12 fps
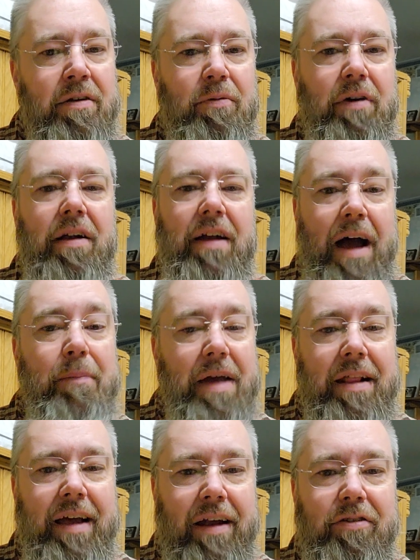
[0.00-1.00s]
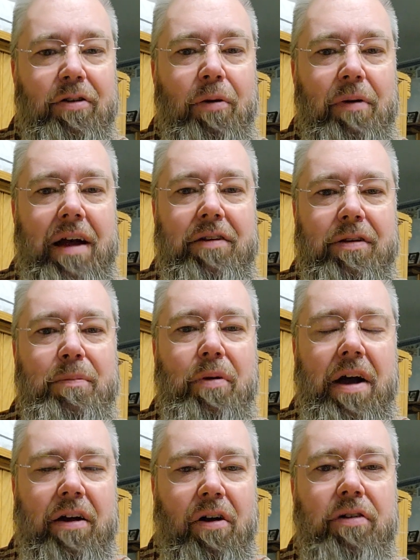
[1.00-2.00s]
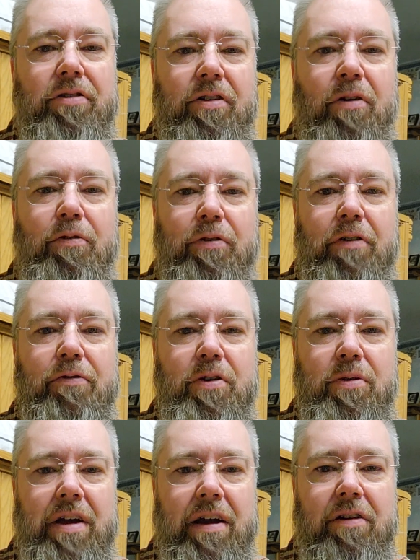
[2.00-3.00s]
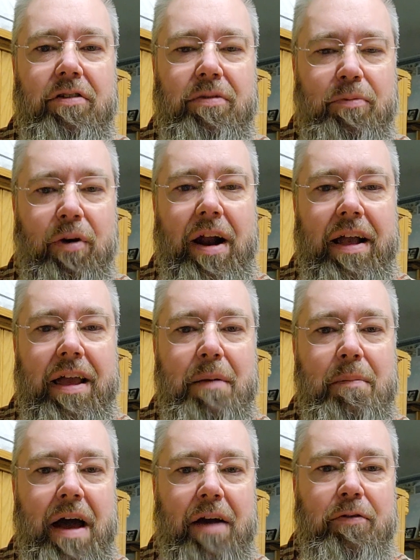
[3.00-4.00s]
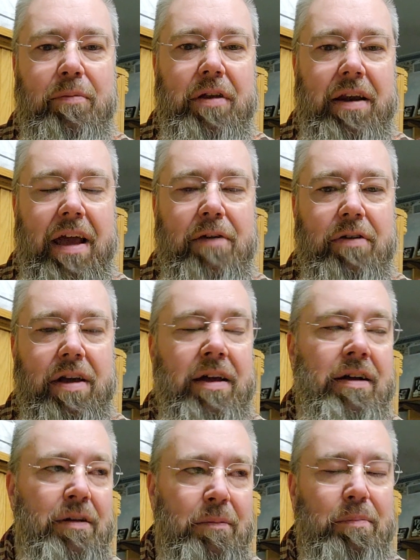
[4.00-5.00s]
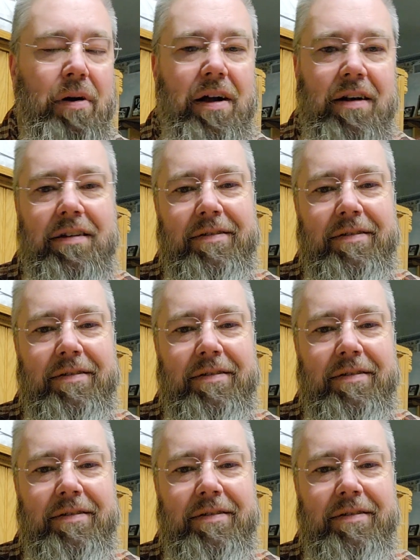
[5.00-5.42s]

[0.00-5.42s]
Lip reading: Well, I made that salt rising bread also for a few years when I came back from the Navy, but